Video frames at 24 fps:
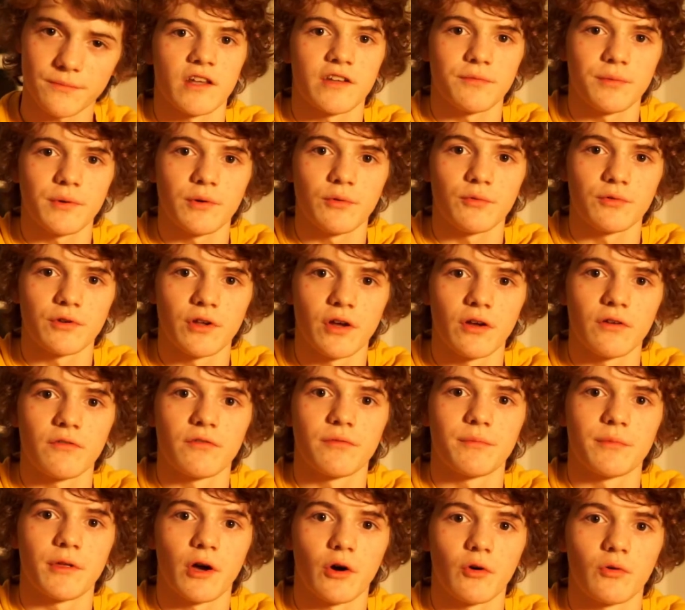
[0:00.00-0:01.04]
As we all know
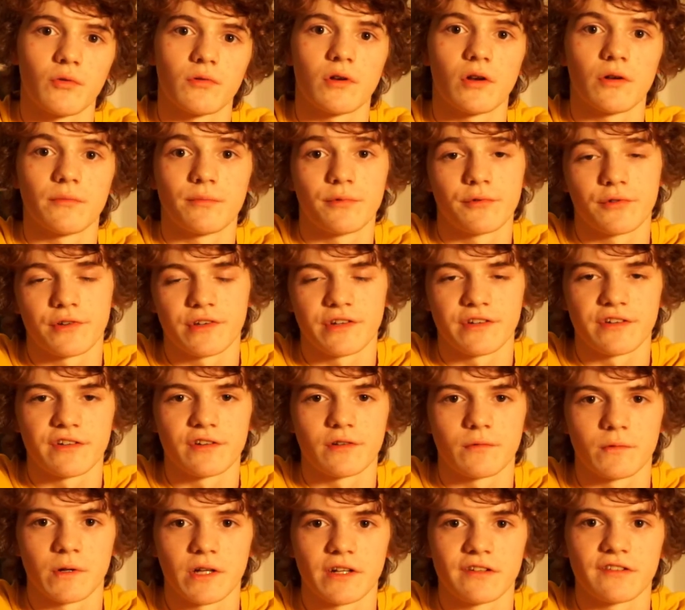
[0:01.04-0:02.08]
from the whole global
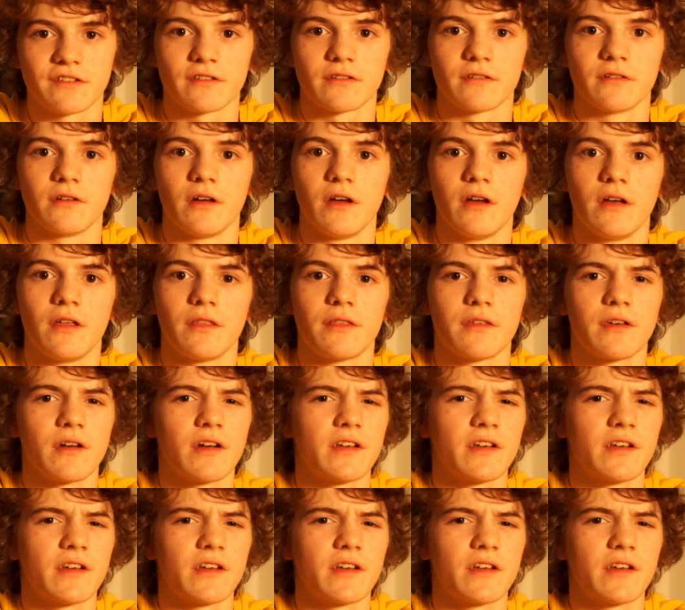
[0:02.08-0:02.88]
situation, the